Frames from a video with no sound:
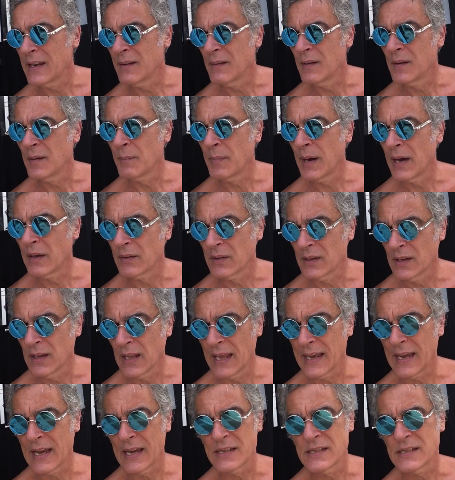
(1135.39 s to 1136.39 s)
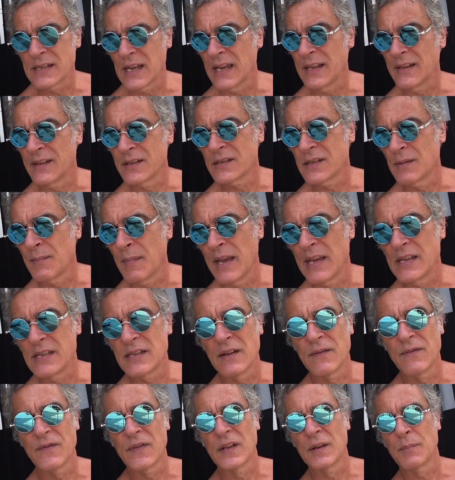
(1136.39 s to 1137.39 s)
And about, like I say, this
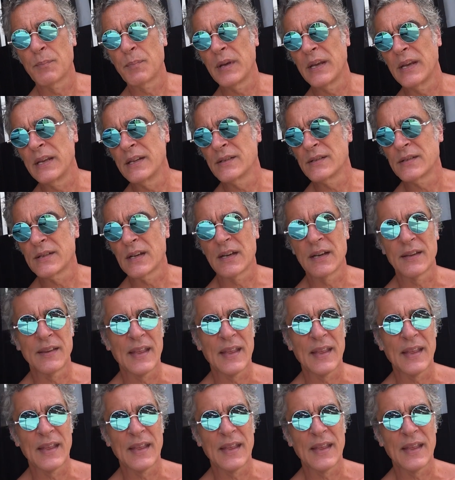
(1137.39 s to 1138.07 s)
amazing Philippines.